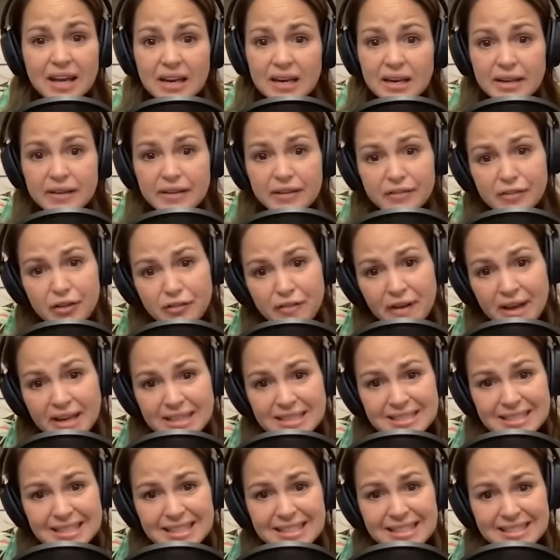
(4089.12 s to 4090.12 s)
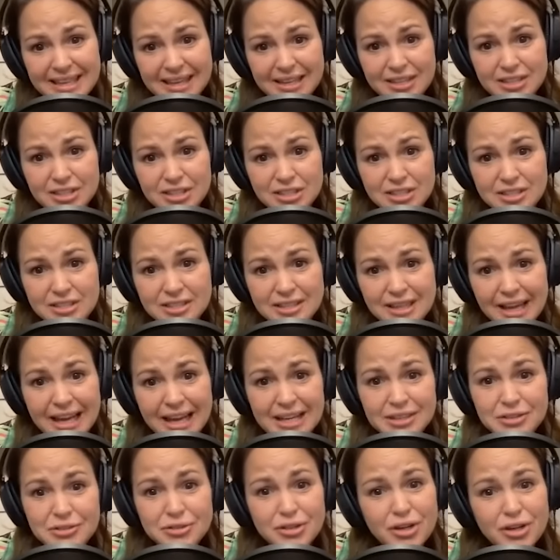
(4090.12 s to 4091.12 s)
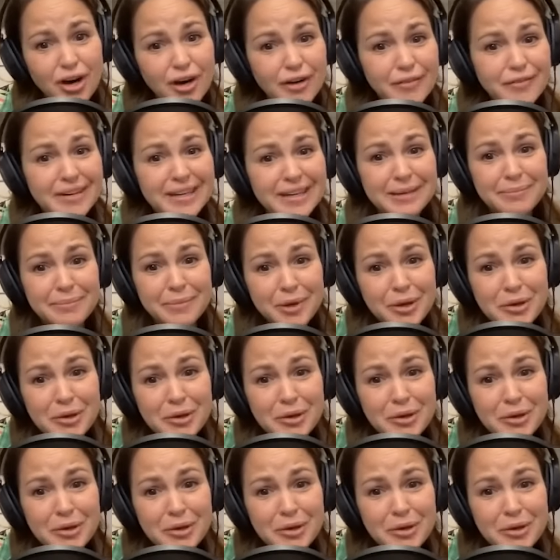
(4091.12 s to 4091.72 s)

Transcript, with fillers: and, if you've had a C-section and you can't really